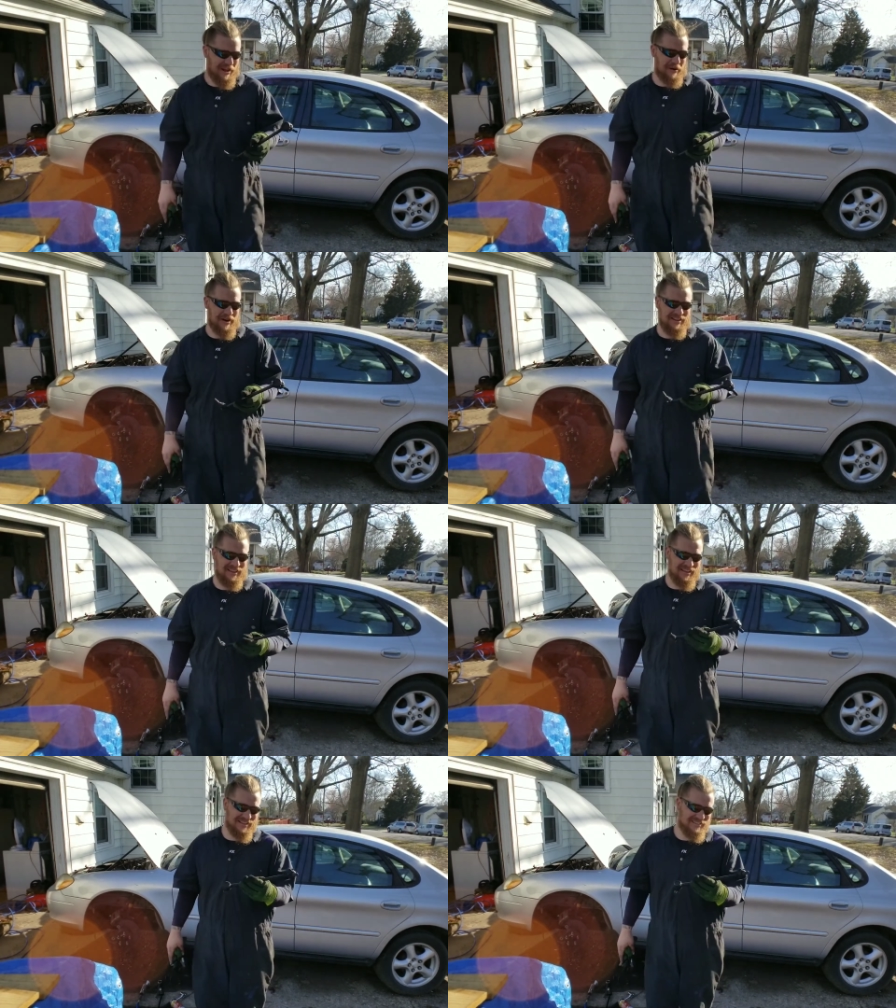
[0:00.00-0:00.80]
All right?
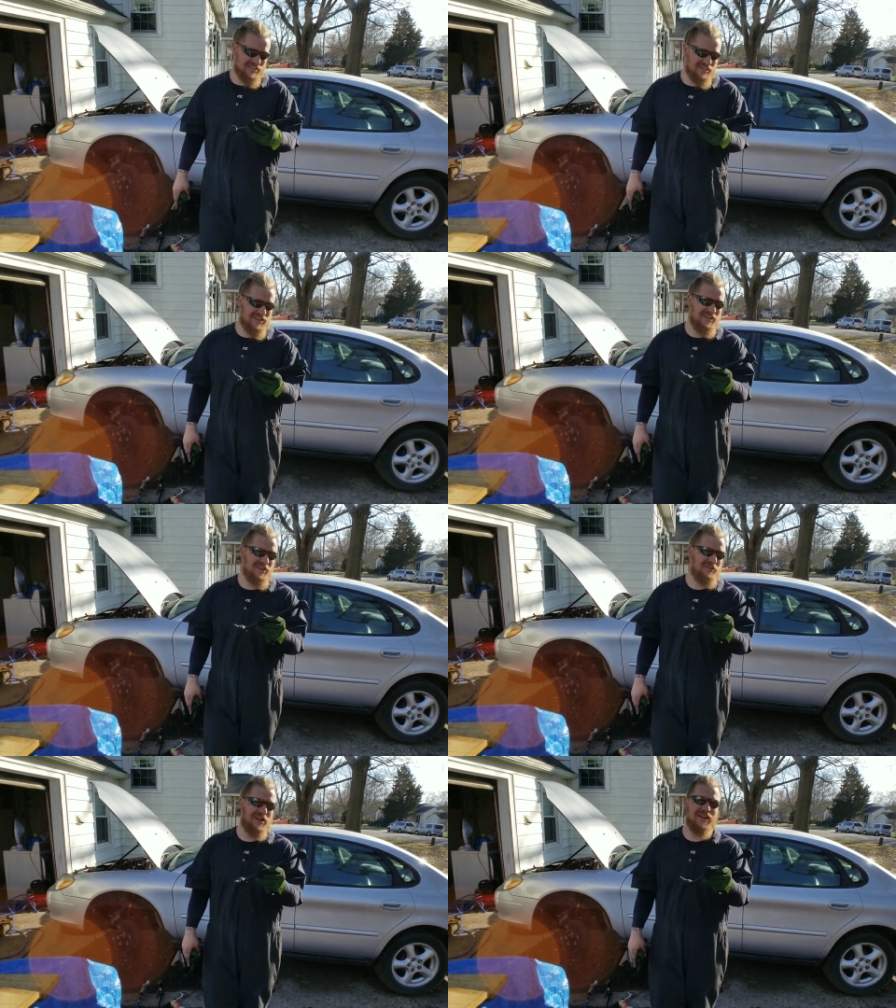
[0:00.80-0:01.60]
So there you
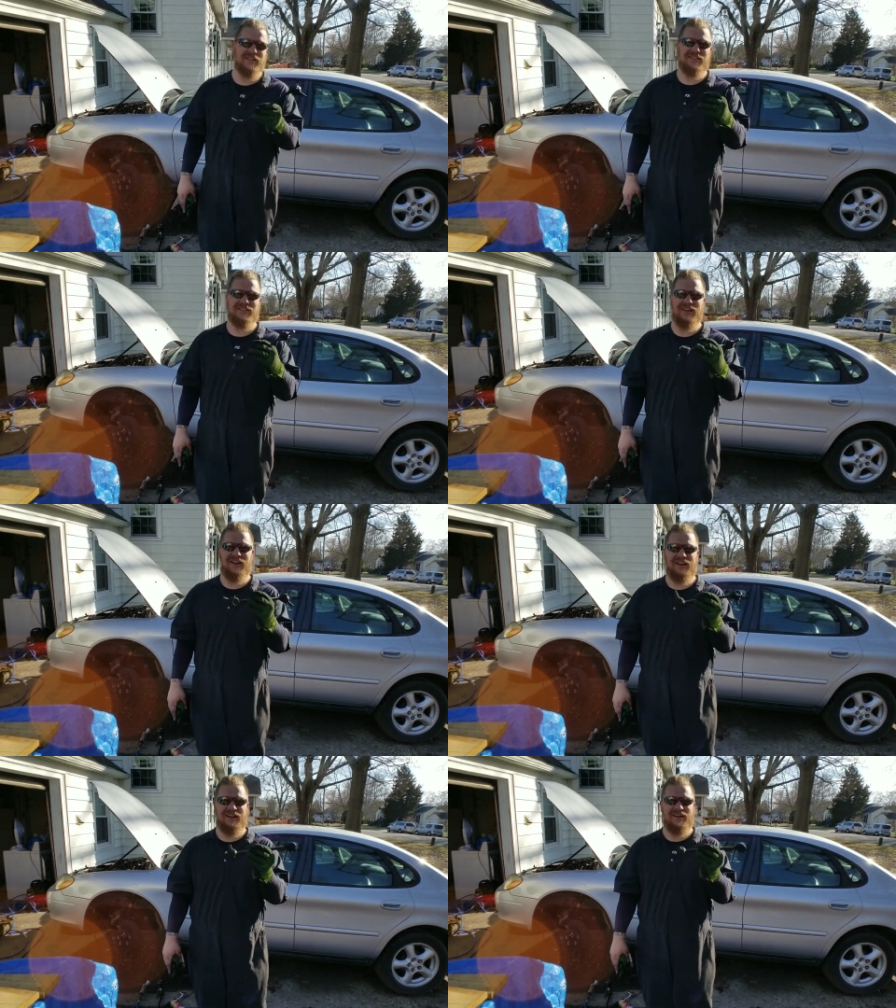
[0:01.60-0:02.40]
go, guys.
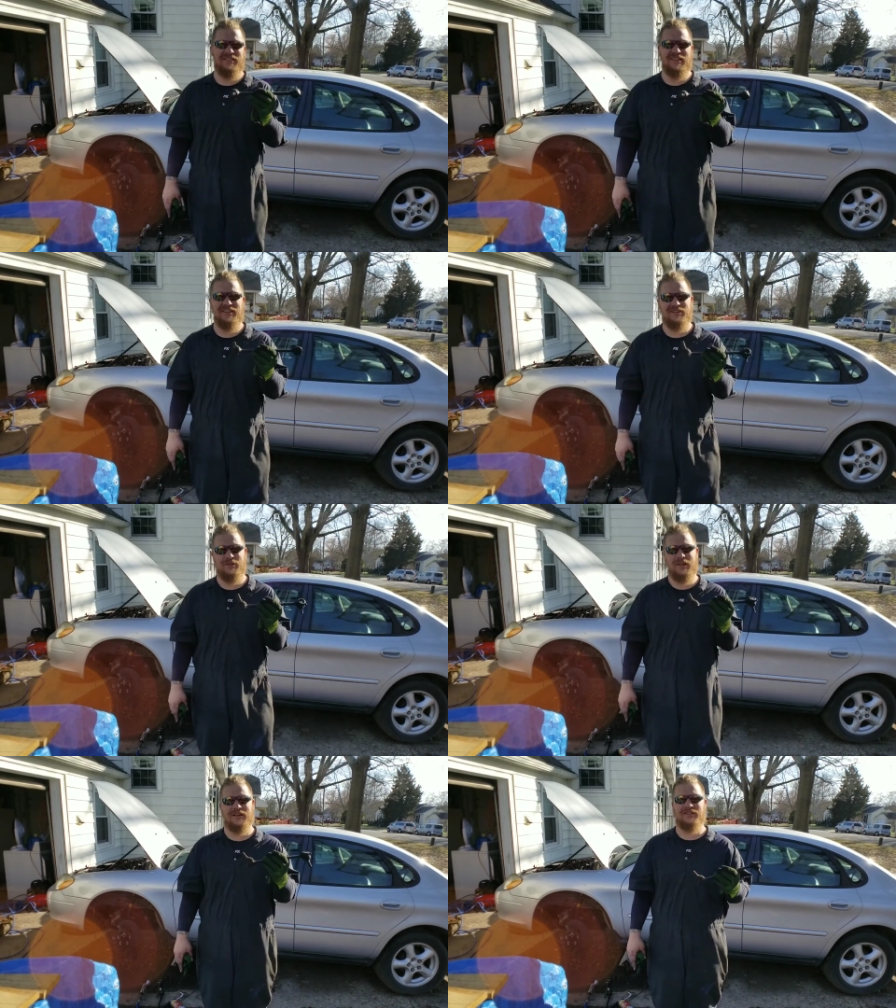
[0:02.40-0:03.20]
Uh, the
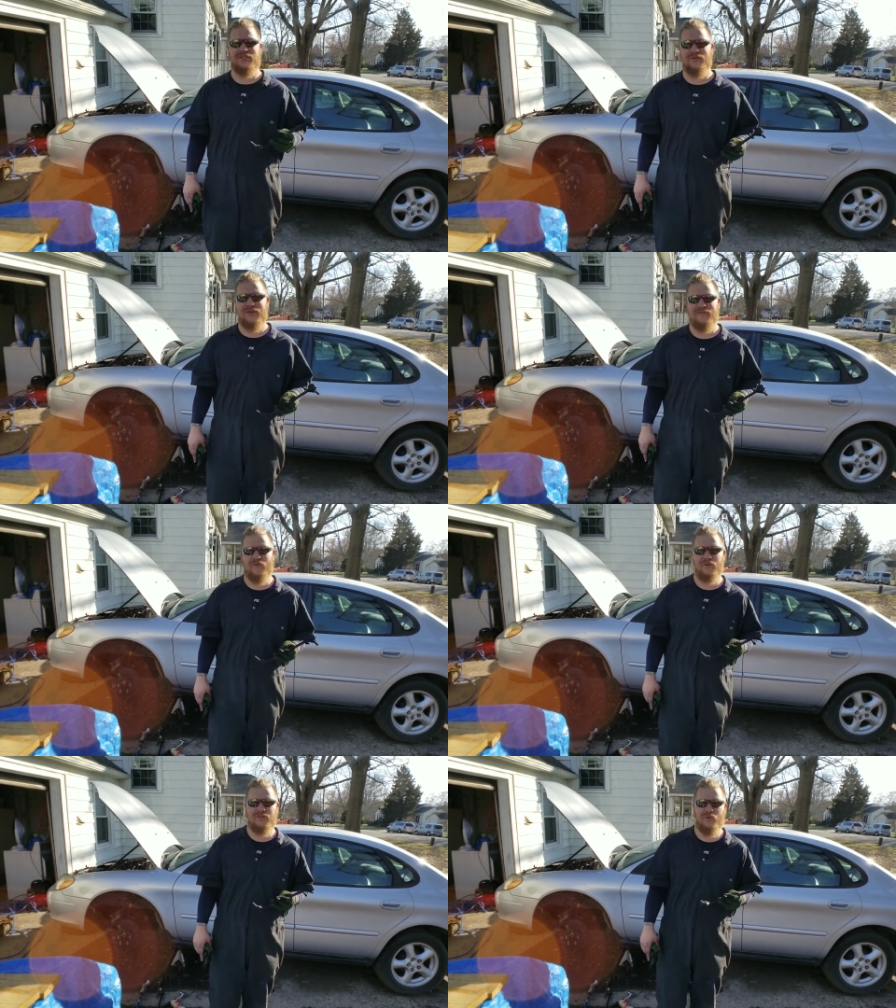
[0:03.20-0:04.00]
2003
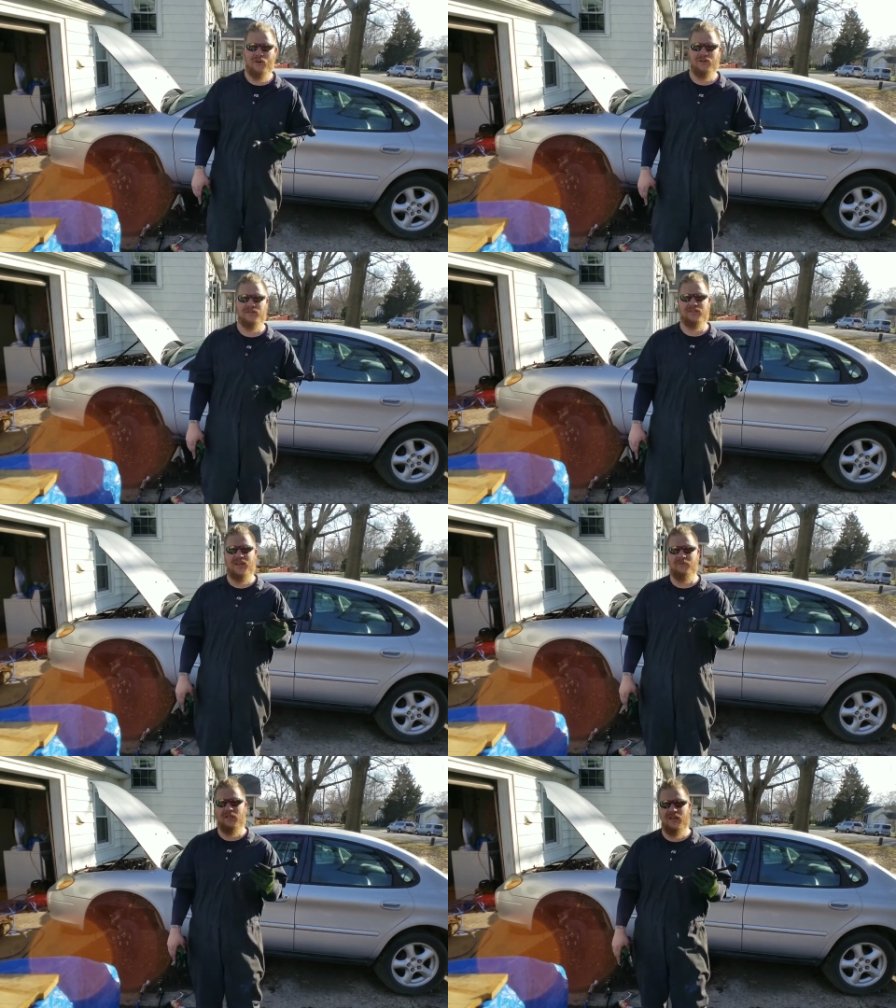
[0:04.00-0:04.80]
Ford Taurus
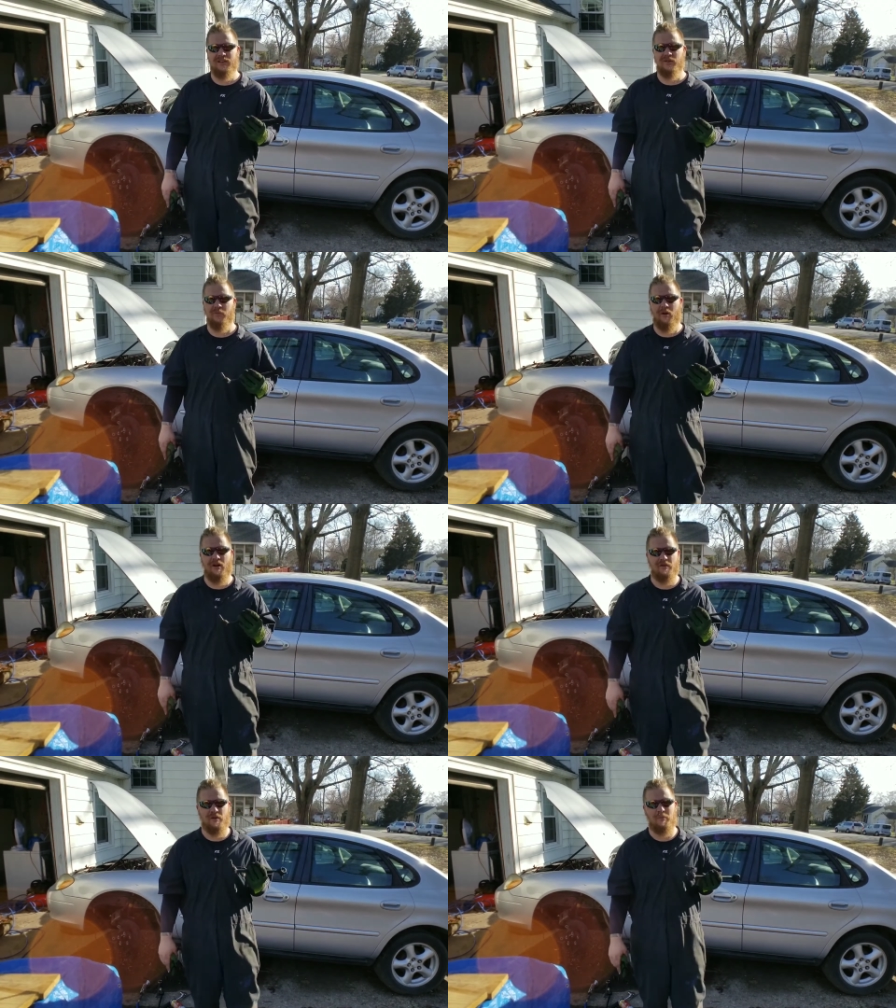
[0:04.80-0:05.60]
stabilizer
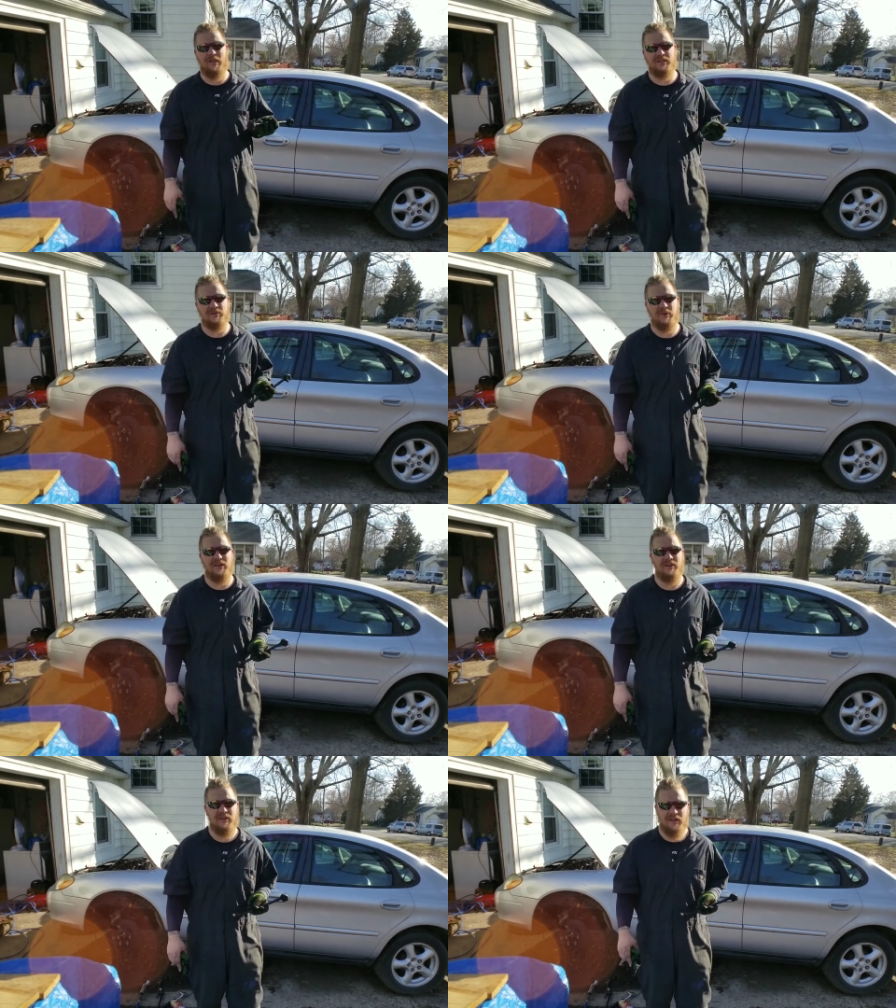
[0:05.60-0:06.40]
bar replacement.